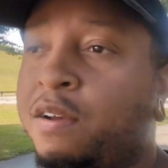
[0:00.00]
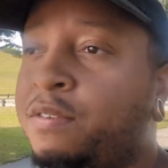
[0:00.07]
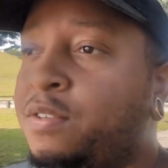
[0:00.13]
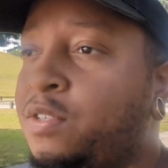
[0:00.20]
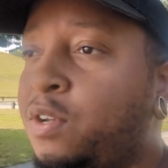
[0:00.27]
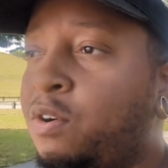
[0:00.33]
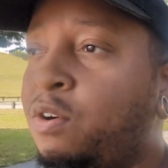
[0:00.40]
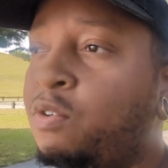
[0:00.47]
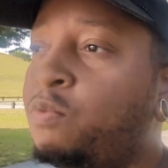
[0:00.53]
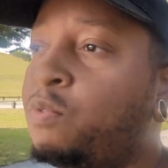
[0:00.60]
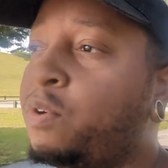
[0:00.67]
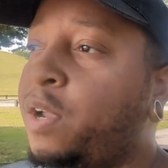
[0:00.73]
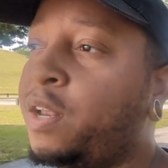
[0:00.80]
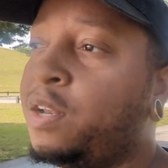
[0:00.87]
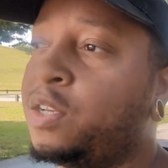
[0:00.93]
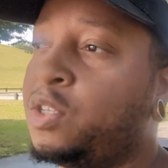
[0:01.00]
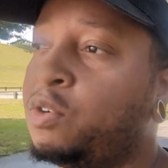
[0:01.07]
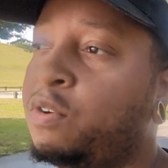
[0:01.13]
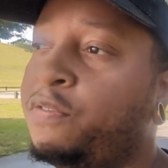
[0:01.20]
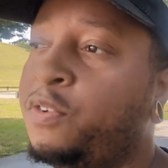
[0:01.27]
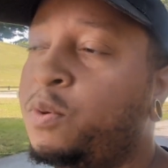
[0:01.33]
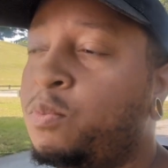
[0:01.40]
so we'll get into a
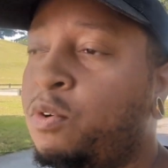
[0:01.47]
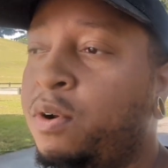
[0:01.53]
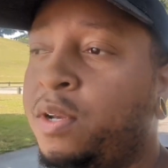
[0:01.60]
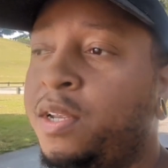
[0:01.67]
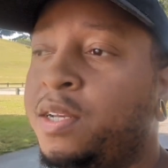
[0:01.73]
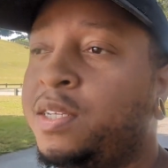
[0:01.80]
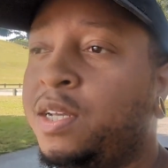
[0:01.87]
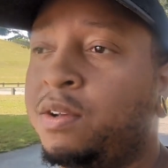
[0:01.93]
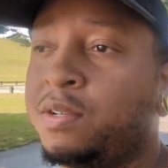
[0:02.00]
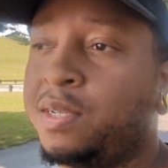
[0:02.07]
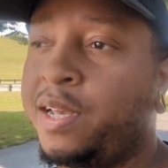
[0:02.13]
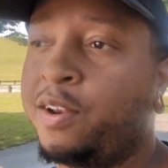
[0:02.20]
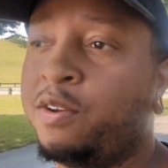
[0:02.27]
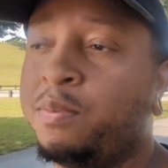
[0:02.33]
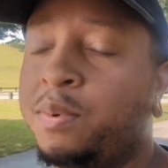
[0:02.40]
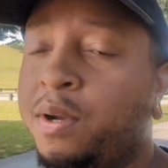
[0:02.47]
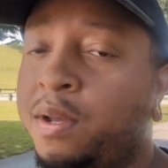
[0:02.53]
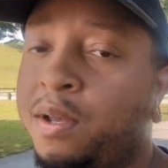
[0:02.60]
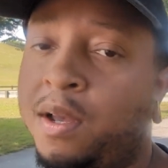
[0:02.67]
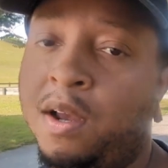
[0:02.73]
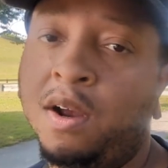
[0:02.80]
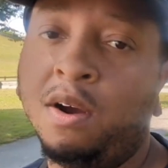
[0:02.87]
few more details later, but
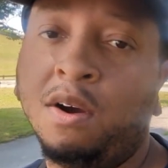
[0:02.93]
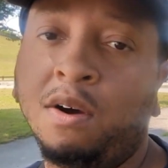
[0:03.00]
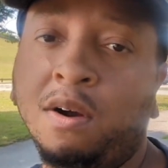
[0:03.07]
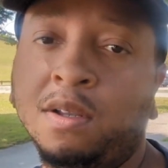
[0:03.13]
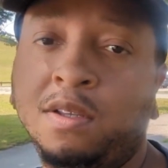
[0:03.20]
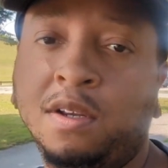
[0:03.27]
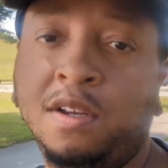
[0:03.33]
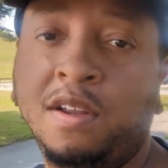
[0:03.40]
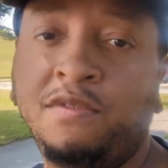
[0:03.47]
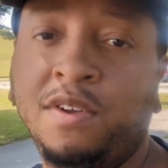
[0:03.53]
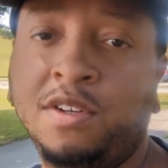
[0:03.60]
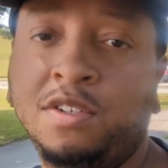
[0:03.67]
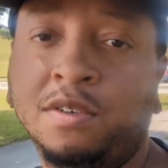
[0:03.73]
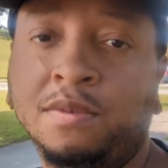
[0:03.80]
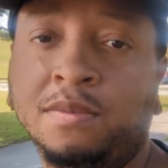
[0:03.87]
on to the adventure.